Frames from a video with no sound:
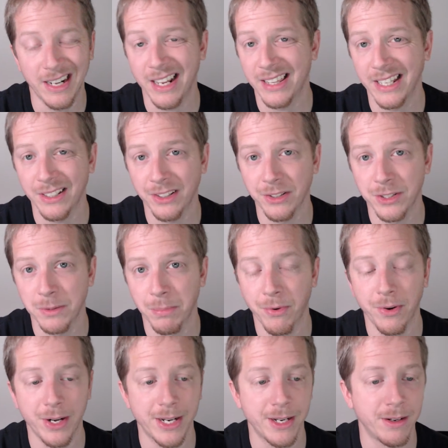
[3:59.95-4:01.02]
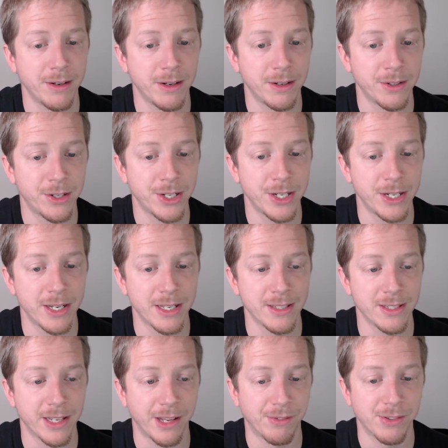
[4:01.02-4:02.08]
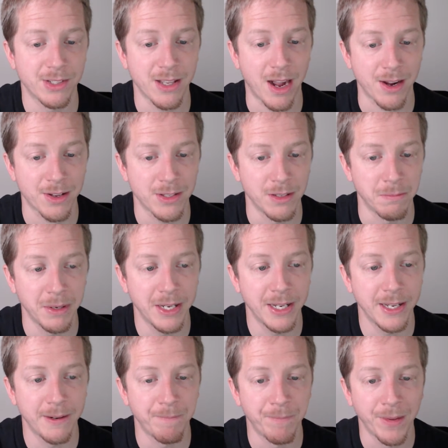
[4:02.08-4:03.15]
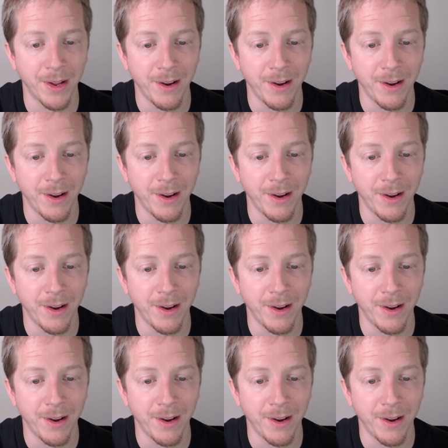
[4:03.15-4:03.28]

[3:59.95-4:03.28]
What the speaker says: think those are pretty good and safe stocks to be in.